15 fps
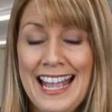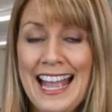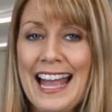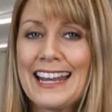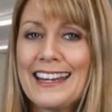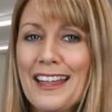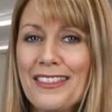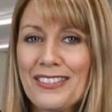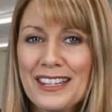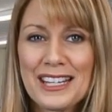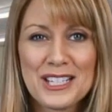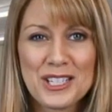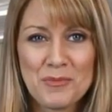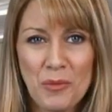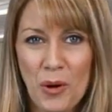And nothing
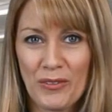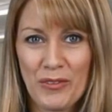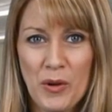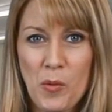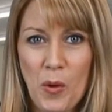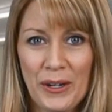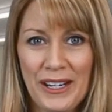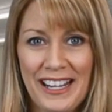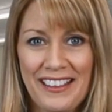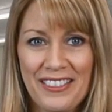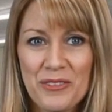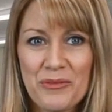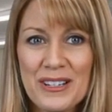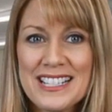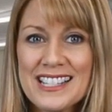is more rewarding
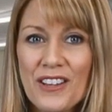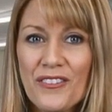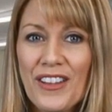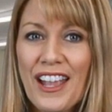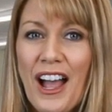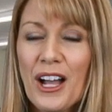than receiving